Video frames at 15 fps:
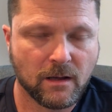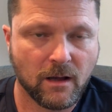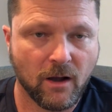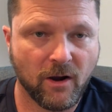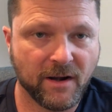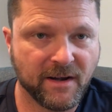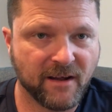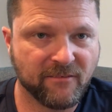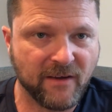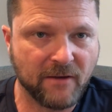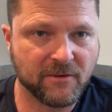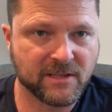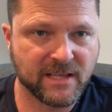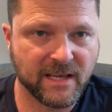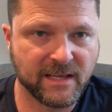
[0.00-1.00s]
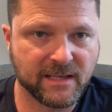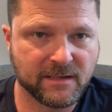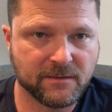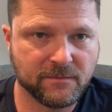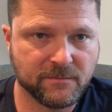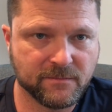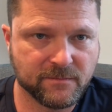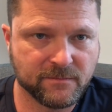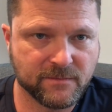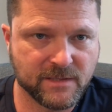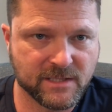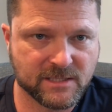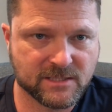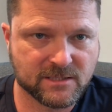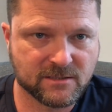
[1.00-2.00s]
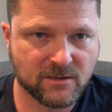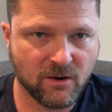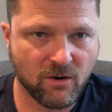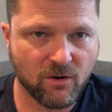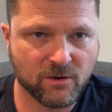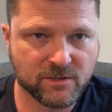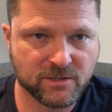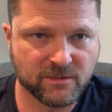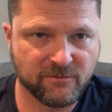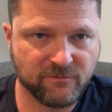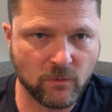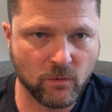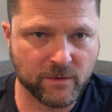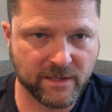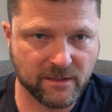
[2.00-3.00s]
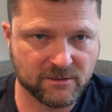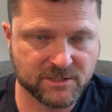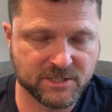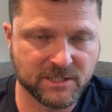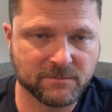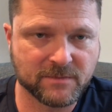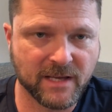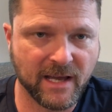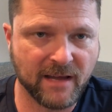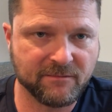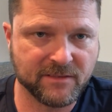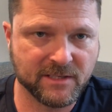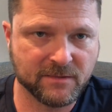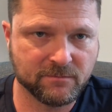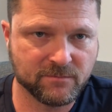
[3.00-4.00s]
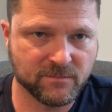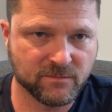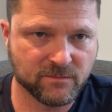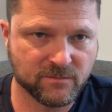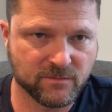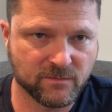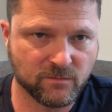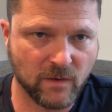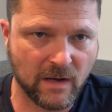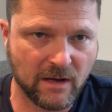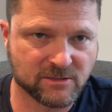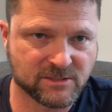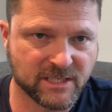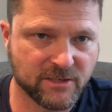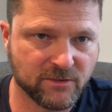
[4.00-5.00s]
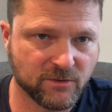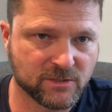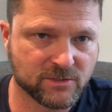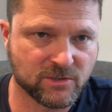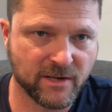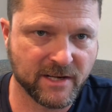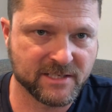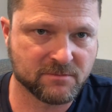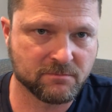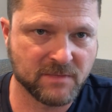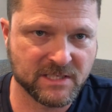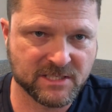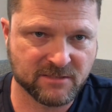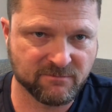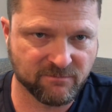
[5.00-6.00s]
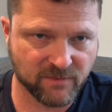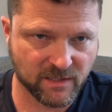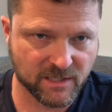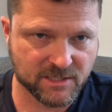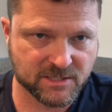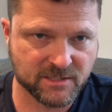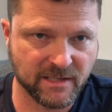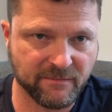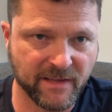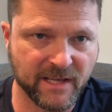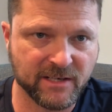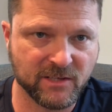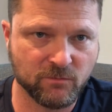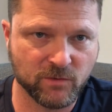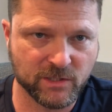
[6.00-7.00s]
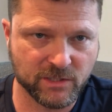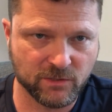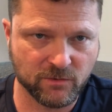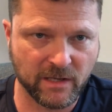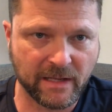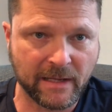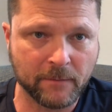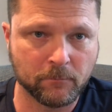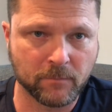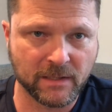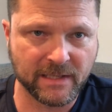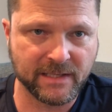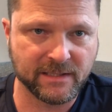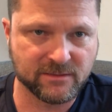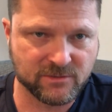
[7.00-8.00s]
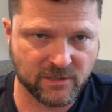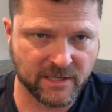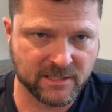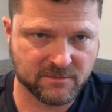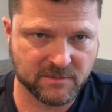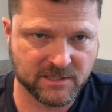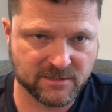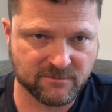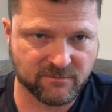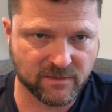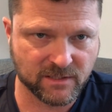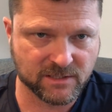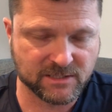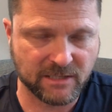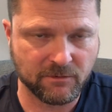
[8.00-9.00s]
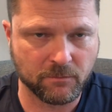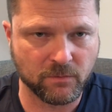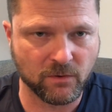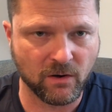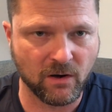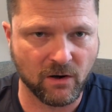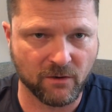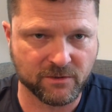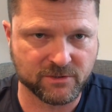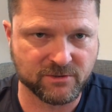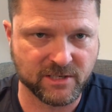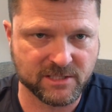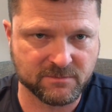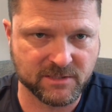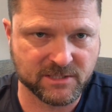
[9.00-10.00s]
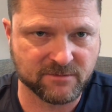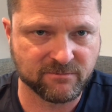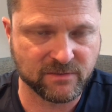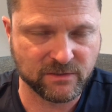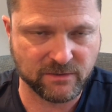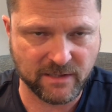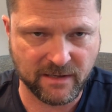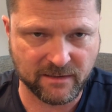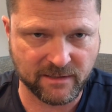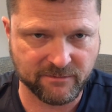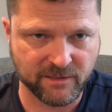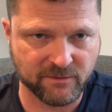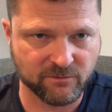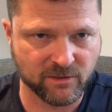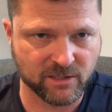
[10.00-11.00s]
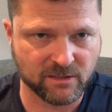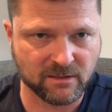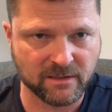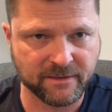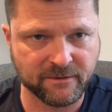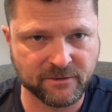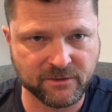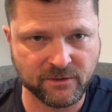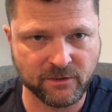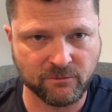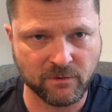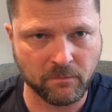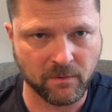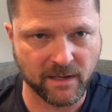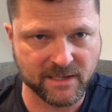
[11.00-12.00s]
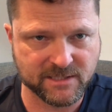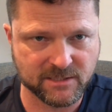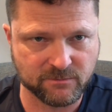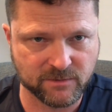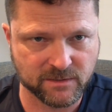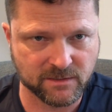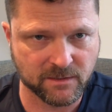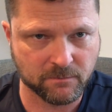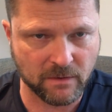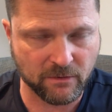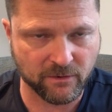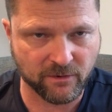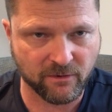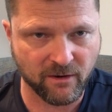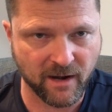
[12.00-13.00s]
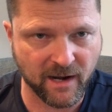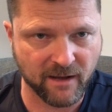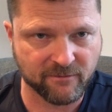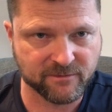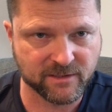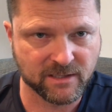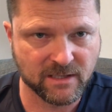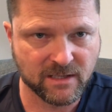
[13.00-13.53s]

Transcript: All right, now if I would have taken this car to the Ford dealership to have them, I'll say, do a transmission flush. Now they would do a complete transmission flush. They would pull all the transmission fluid out of it, run a cleaner through it, and replace it with the Motorcraft